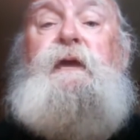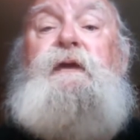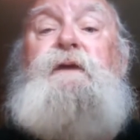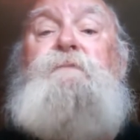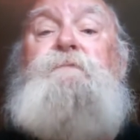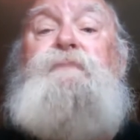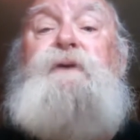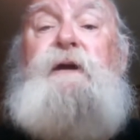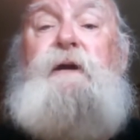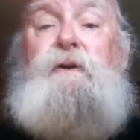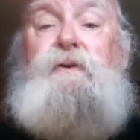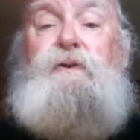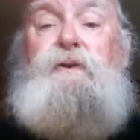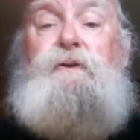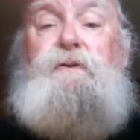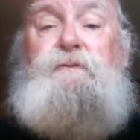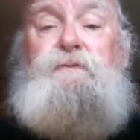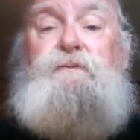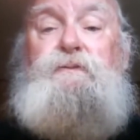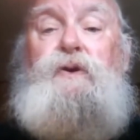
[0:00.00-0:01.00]
and
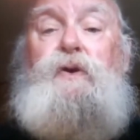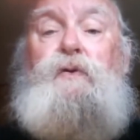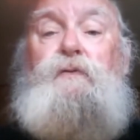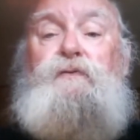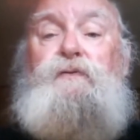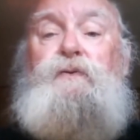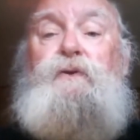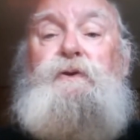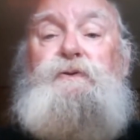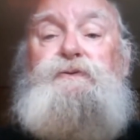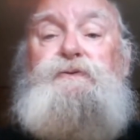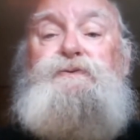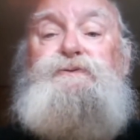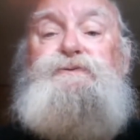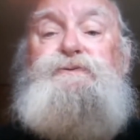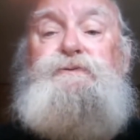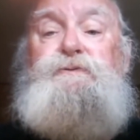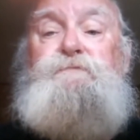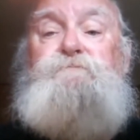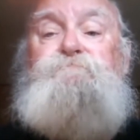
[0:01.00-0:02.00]
power over
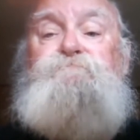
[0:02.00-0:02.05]
others.